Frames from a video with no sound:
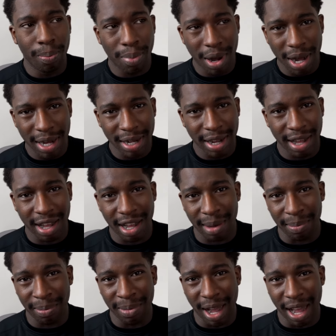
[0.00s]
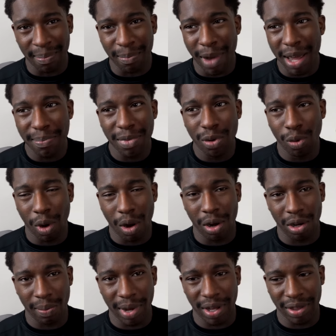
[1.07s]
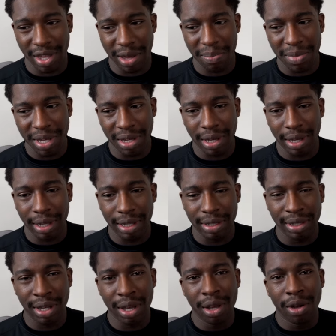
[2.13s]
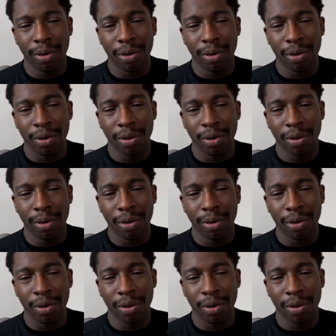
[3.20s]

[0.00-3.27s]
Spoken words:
but I might be wrong about that, because